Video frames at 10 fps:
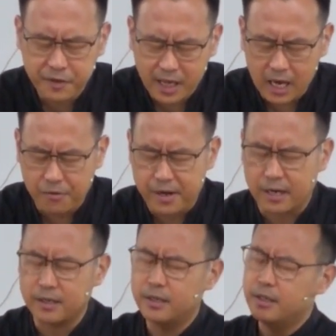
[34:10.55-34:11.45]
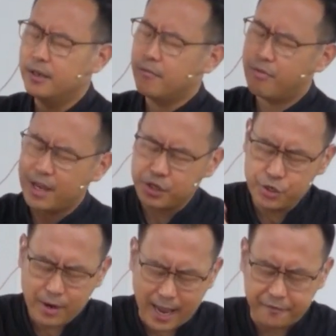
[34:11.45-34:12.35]
area that you
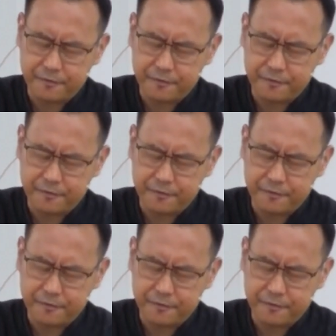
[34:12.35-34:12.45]
have